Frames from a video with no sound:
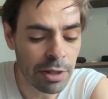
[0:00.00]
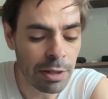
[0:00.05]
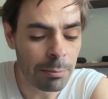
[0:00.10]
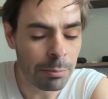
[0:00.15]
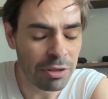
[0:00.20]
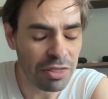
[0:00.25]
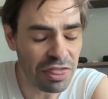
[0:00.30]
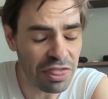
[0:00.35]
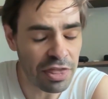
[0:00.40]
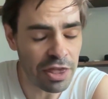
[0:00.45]

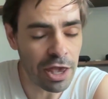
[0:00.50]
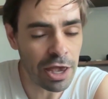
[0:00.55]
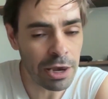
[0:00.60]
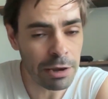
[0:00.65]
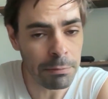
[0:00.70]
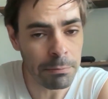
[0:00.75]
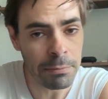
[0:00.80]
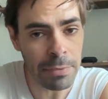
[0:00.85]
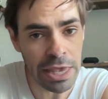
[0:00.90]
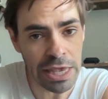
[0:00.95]
but
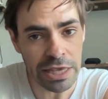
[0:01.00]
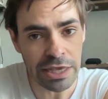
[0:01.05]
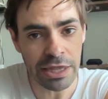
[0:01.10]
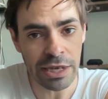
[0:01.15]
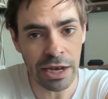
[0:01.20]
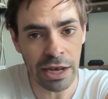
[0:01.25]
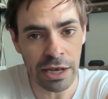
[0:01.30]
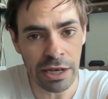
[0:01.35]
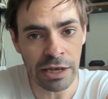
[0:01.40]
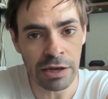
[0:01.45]
then making
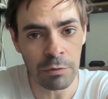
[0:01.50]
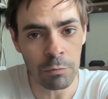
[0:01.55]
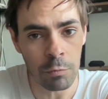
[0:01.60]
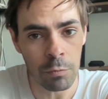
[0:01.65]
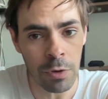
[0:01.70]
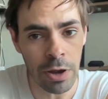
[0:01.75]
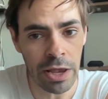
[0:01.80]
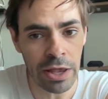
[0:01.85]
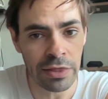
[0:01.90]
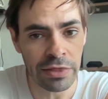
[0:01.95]
it in a
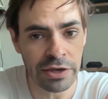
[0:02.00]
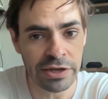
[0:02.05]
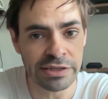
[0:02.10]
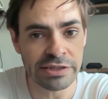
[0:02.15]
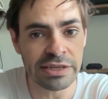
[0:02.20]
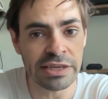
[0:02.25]
way that is